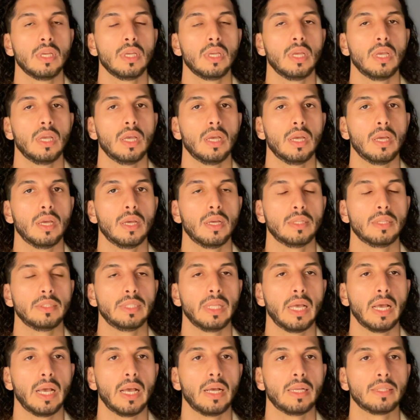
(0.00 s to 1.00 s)

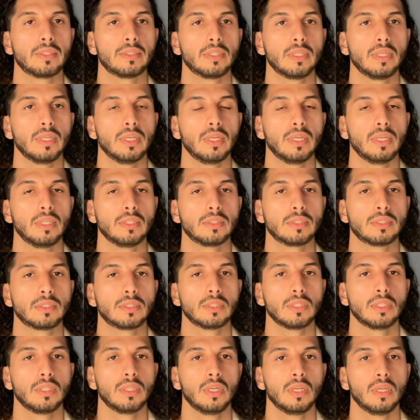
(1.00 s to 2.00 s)
that it's
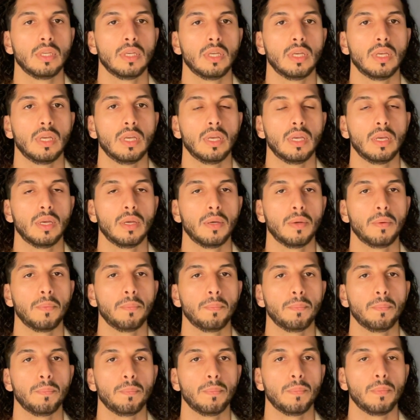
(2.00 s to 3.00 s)

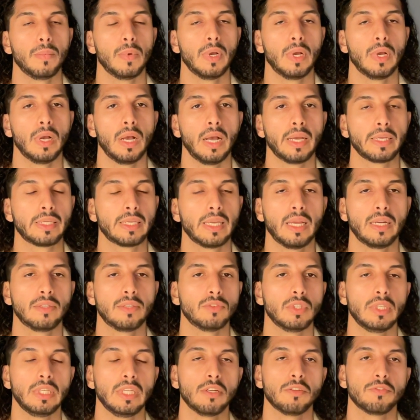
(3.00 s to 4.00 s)
I can't
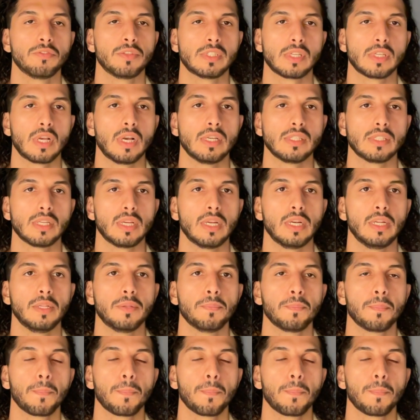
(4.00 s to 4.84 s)
really emphasize on it